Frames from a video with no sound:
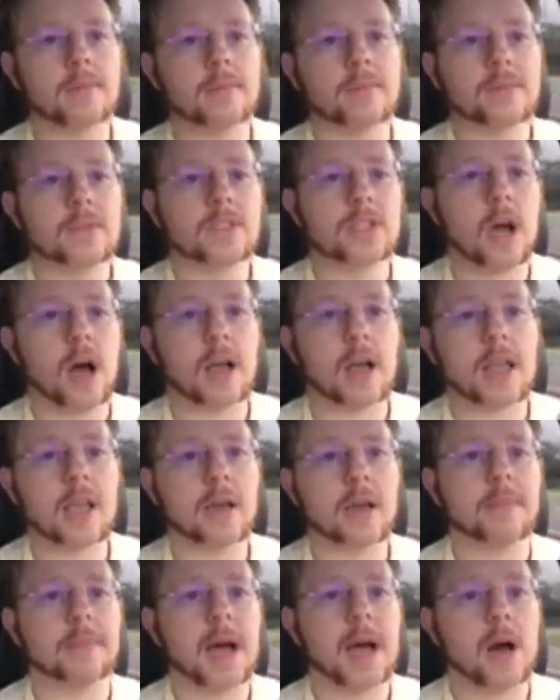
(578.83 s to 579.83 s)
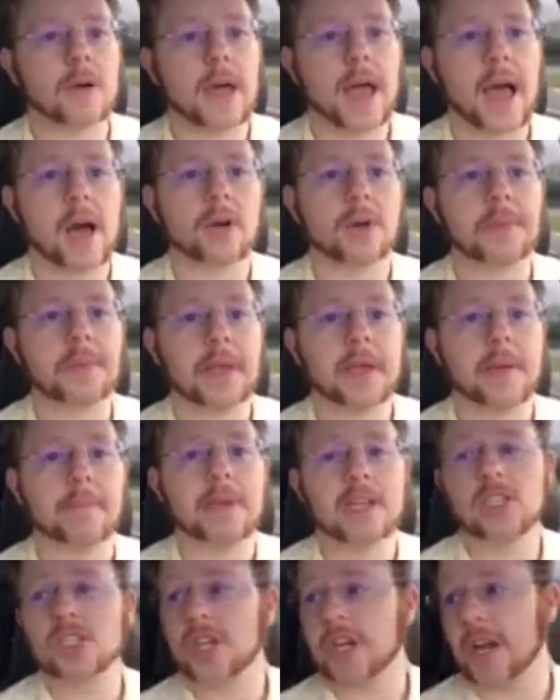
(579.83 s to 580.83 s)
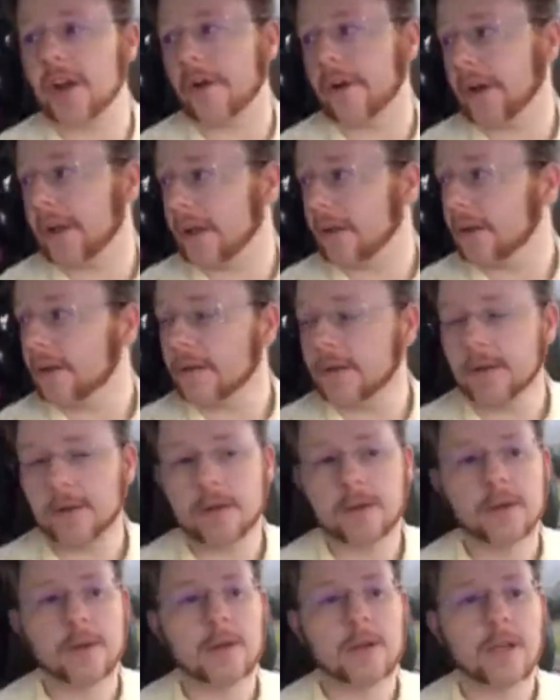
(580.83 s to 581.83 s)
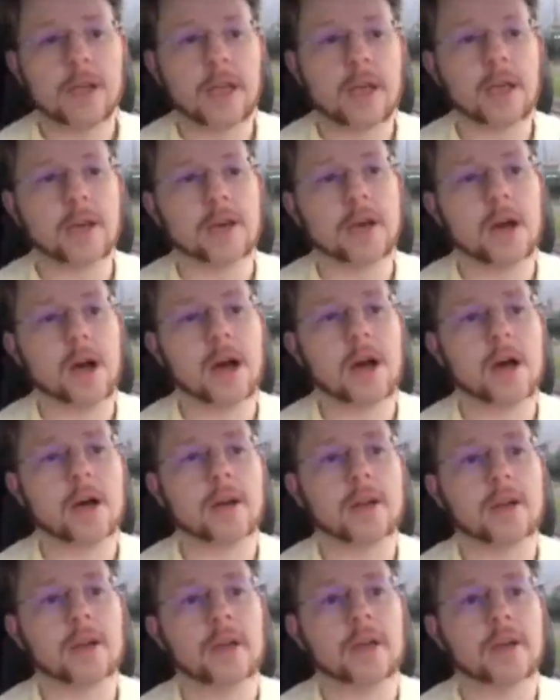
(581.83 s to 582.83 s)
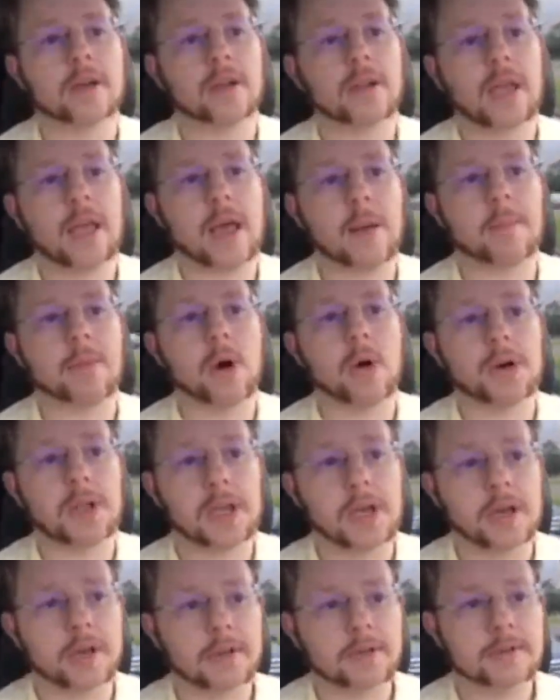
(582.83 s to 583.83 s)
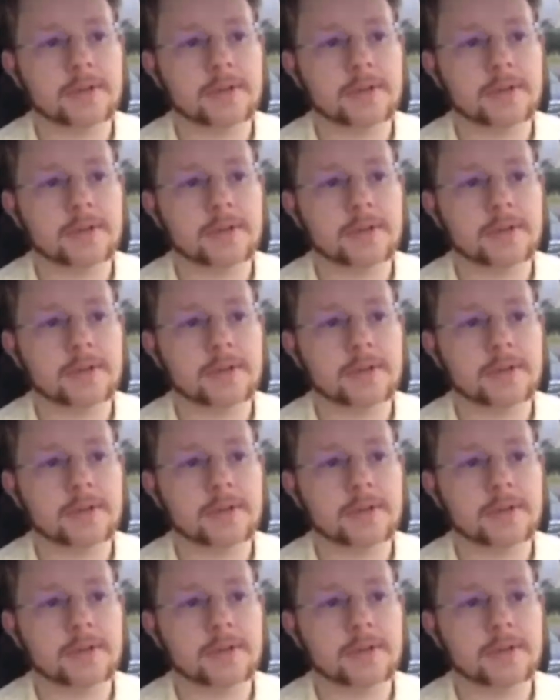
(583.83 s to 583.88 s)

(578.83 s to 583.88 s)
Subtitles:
talking about how to be a missionary in Cambodia.